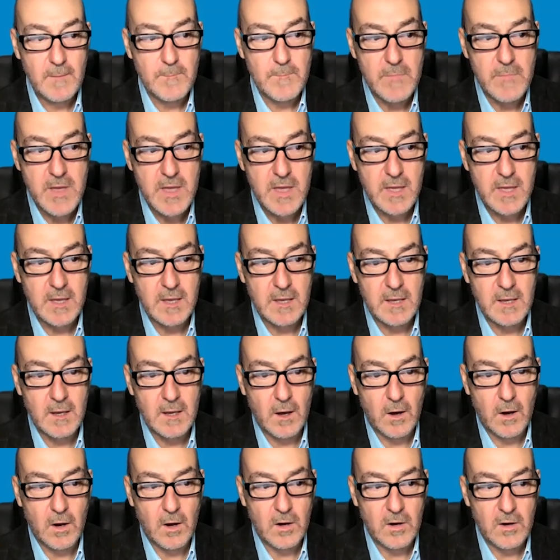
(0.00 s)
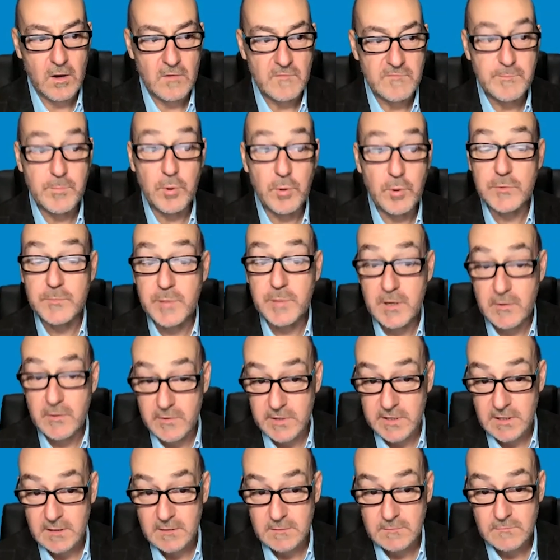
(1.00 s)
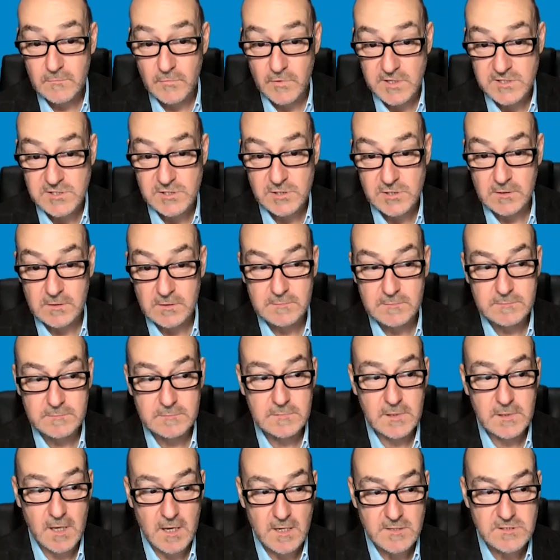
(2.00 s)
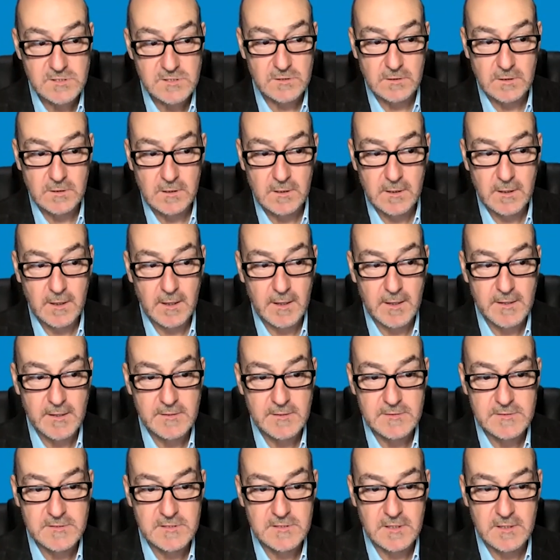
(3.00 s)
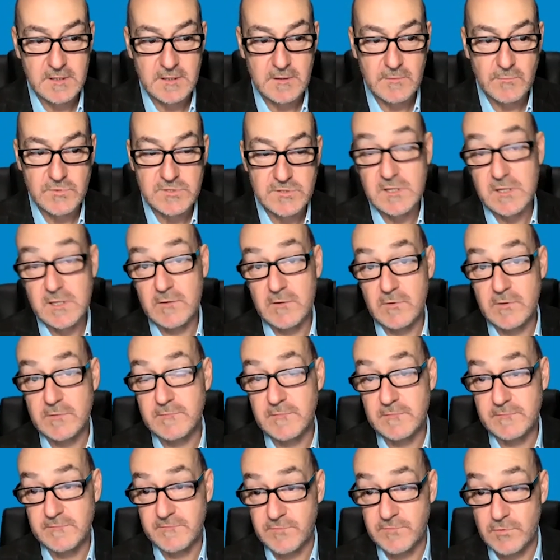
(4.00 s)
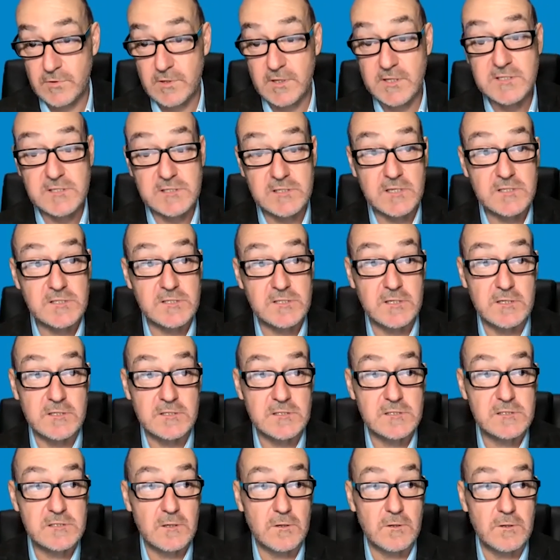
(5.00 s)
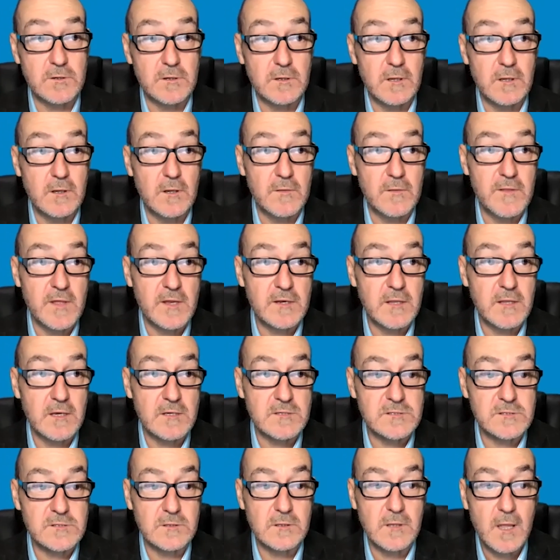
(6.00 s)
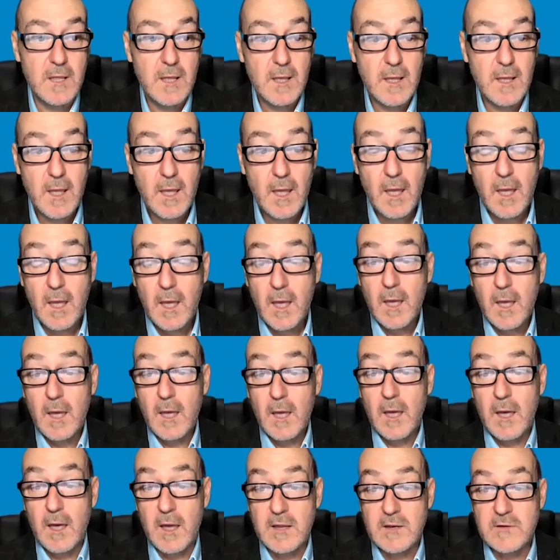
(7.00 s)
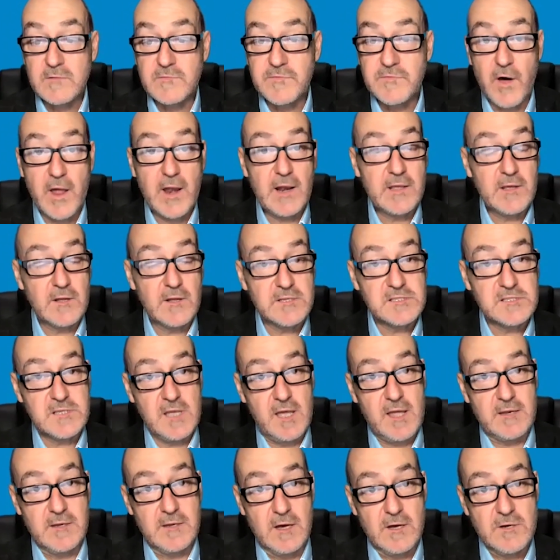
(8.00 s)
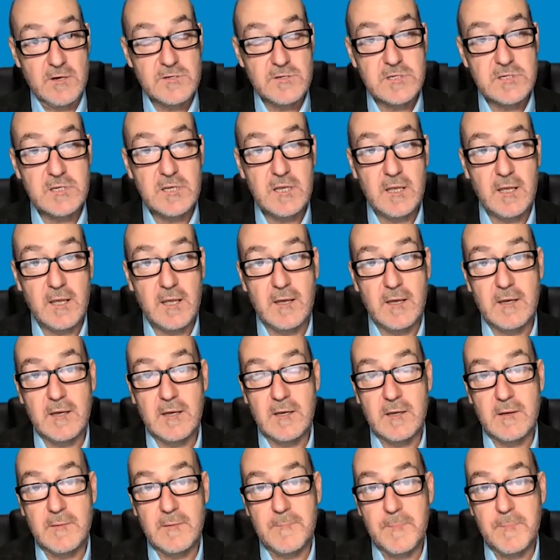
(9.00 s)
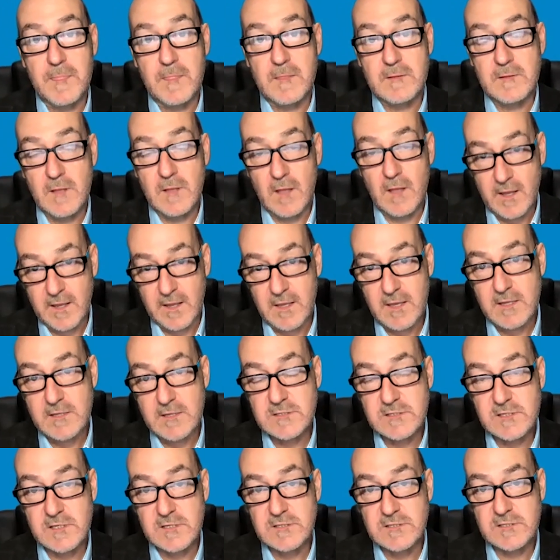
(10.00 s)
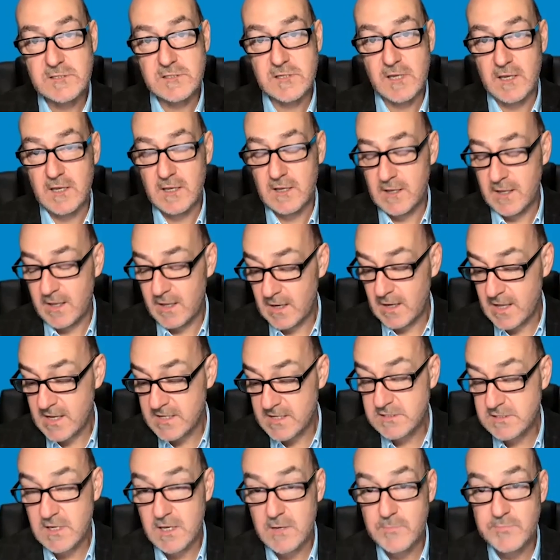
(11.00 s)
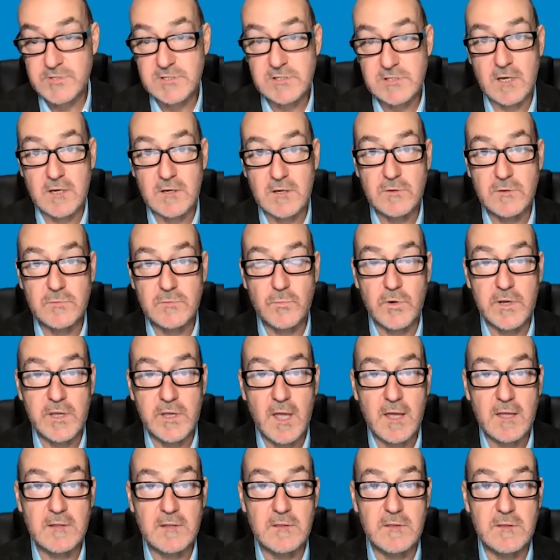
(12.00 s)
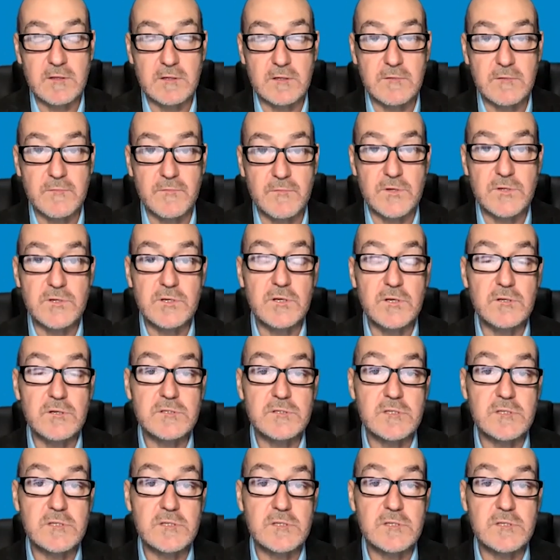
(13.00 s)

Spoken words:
mayor of Port Pirie Regional Council and was there for at least 6 years on that council. And finally, on a sad note, again, since our last episode, we had the news